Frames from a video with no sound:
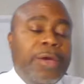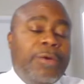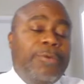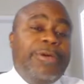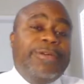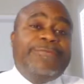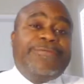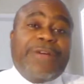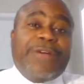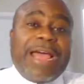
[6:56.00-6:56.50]

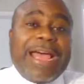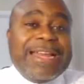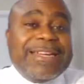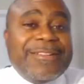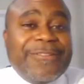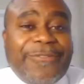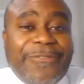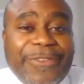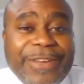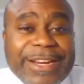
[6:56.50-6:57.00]
We've tried
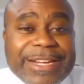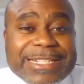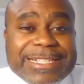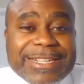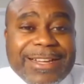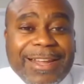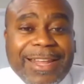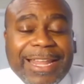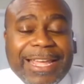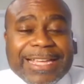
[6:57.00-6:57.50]
to finish
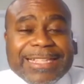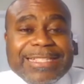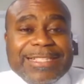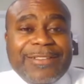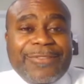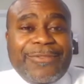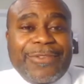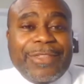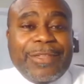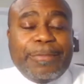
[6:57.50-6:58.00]
a
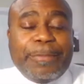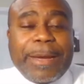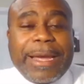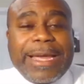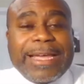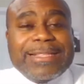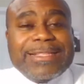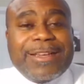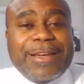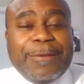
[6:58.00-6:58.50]
lesson for the
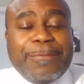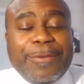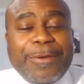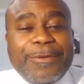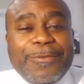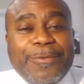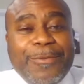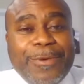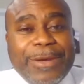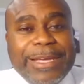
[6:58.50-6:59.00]
past couple
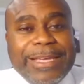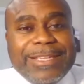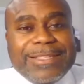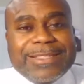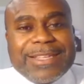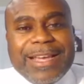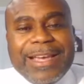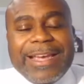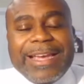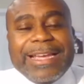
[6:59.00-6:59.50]
of
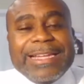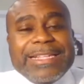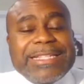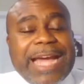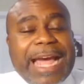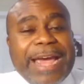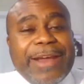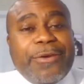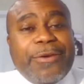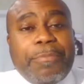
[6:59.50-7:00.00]
weeks
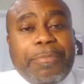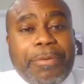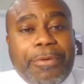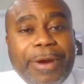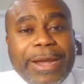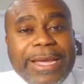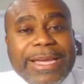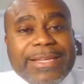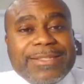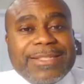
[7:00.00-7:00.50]
entitled
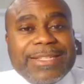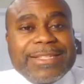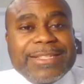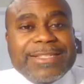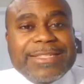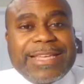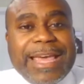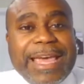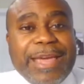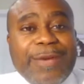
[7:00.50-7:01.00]
Praise
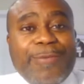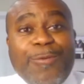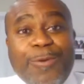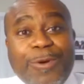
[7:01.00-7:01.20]
Escape.